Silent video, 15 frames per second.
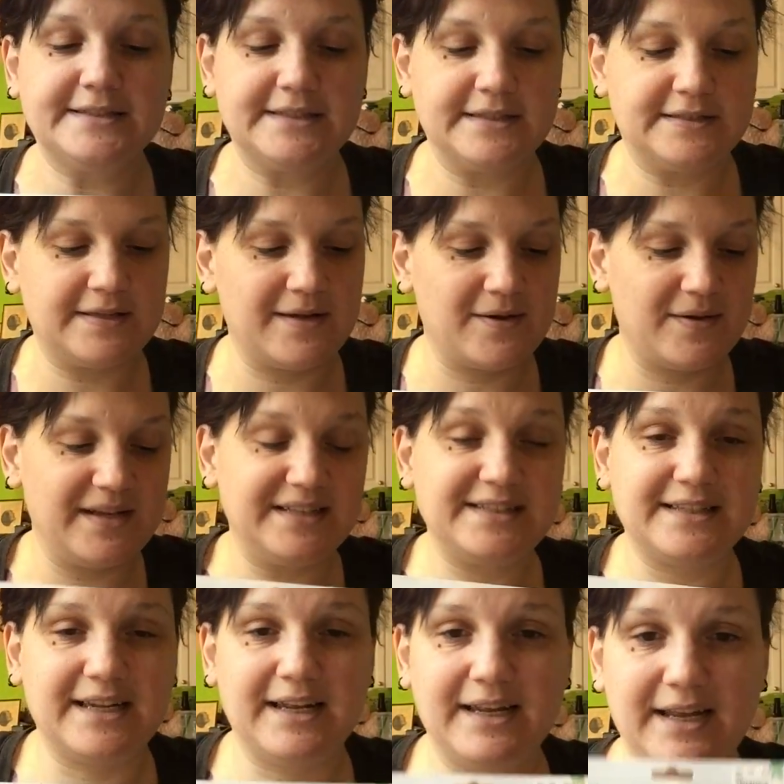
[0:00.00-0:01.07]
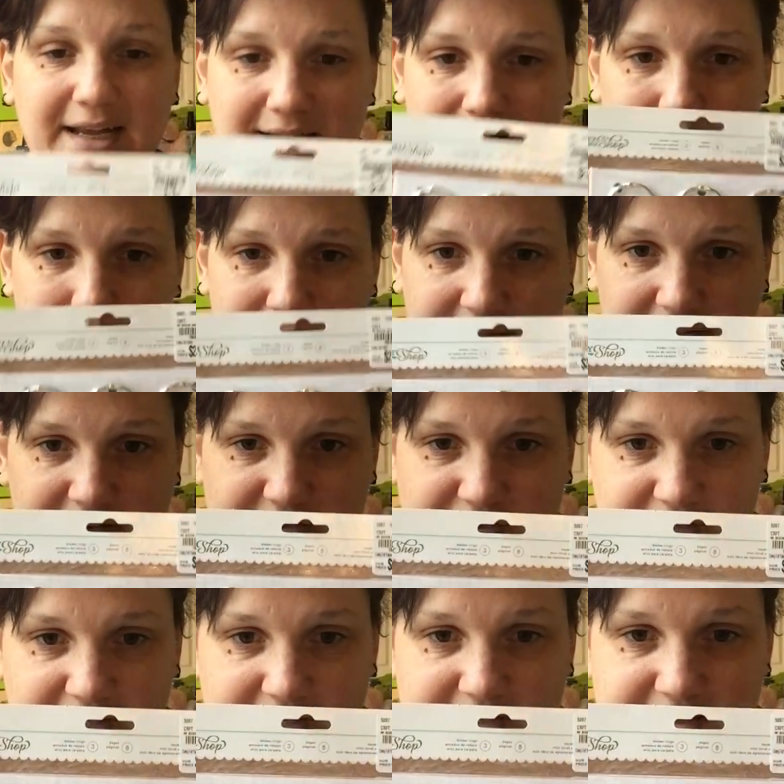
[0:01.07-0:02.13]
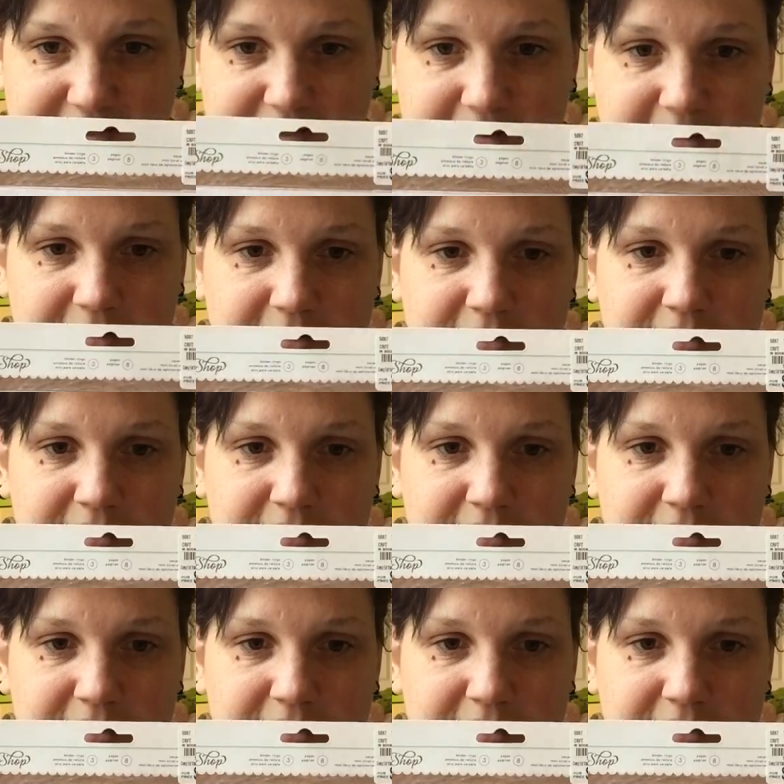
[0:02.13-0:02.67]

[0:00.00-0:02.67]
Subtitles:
So it's 8 pages.